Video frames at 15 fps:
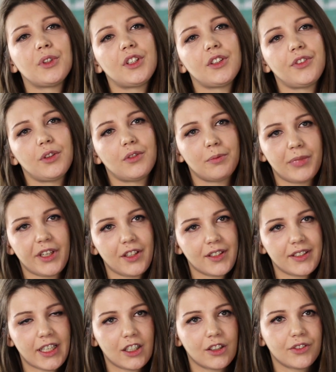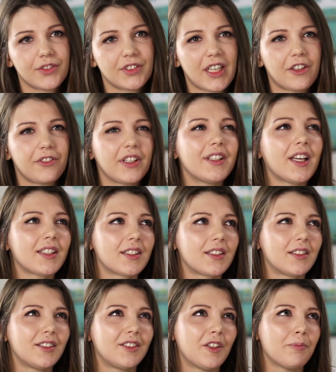would if you went by yourself. So I think
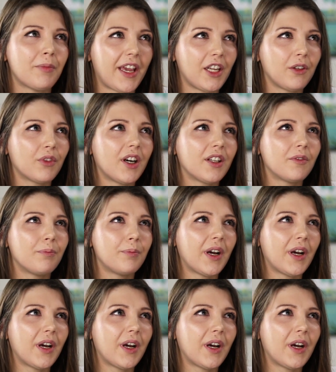that's the main one.